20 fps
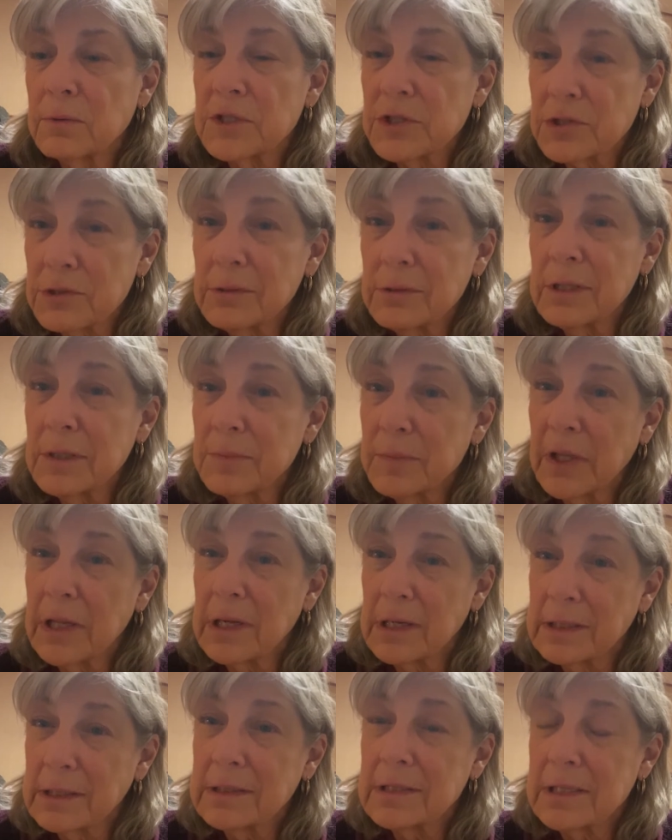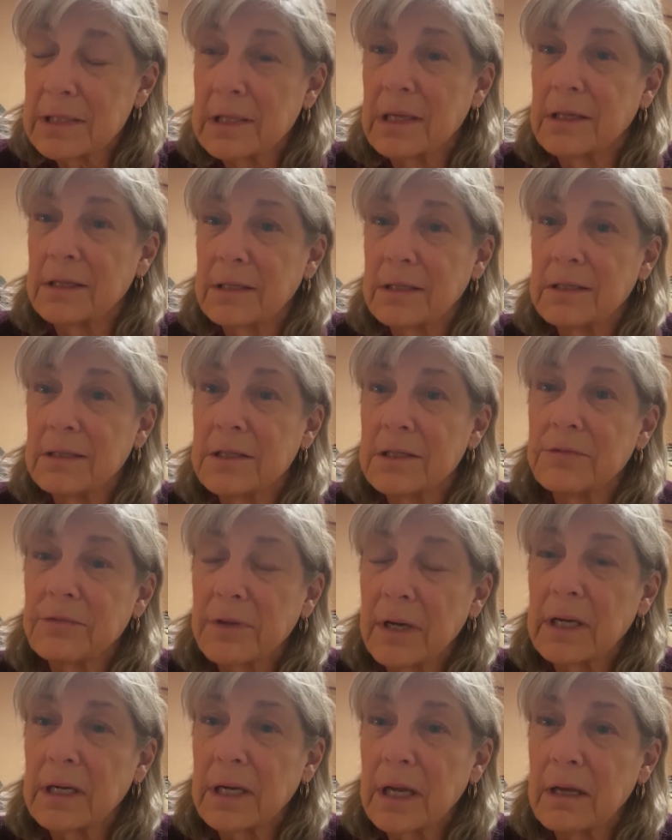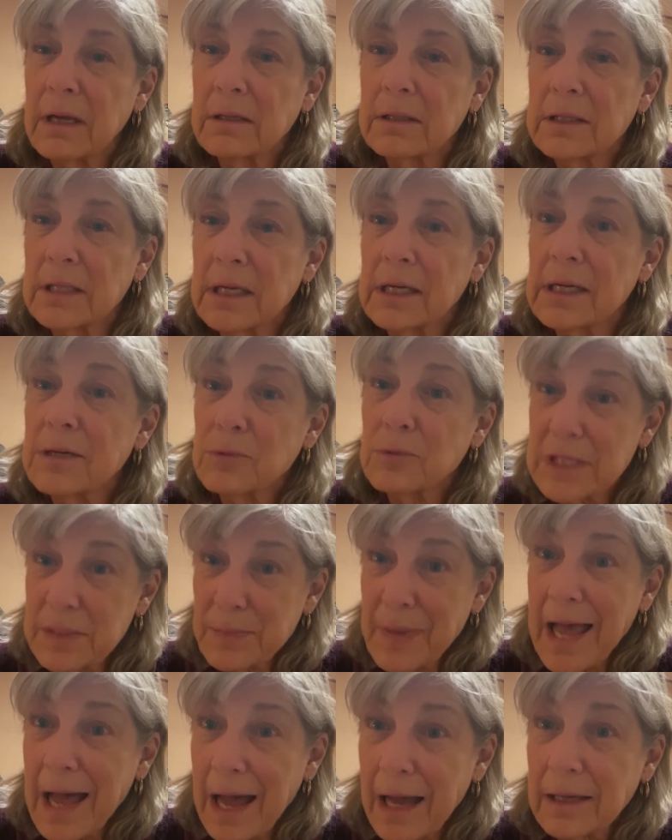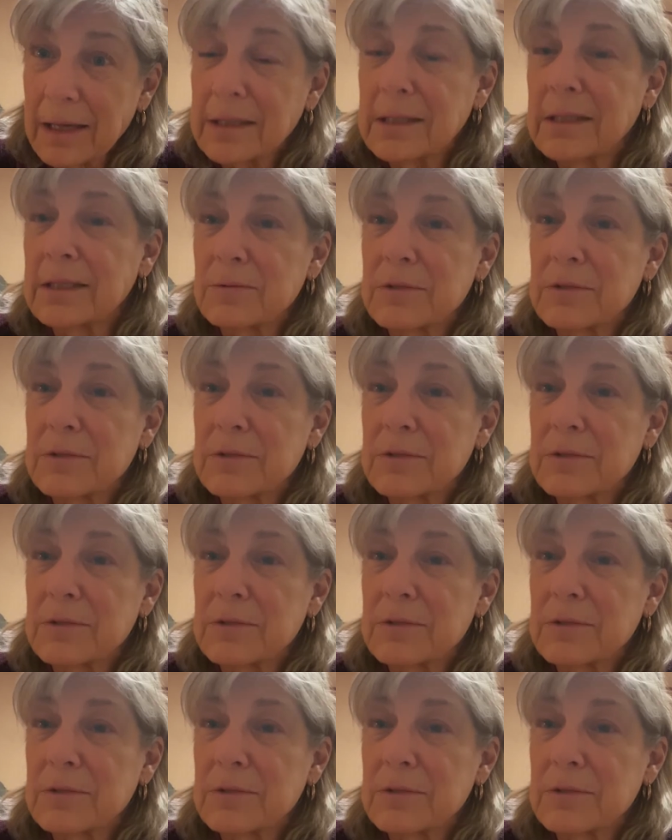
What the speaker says: was truly blindsided to find out that it was back,